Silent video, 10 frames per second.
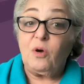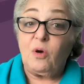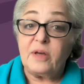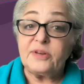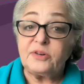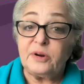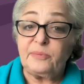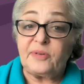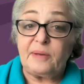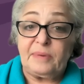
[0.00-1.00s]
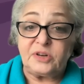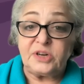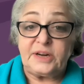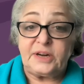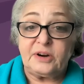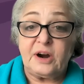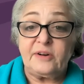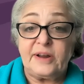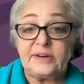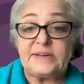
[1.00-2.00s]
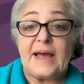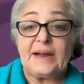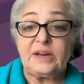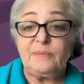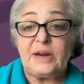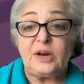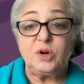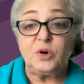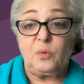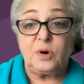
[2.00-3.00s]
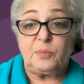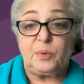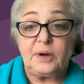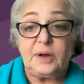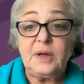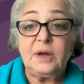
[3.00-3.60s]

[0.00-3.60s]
All the terms I mentioned here are in a document in your workbook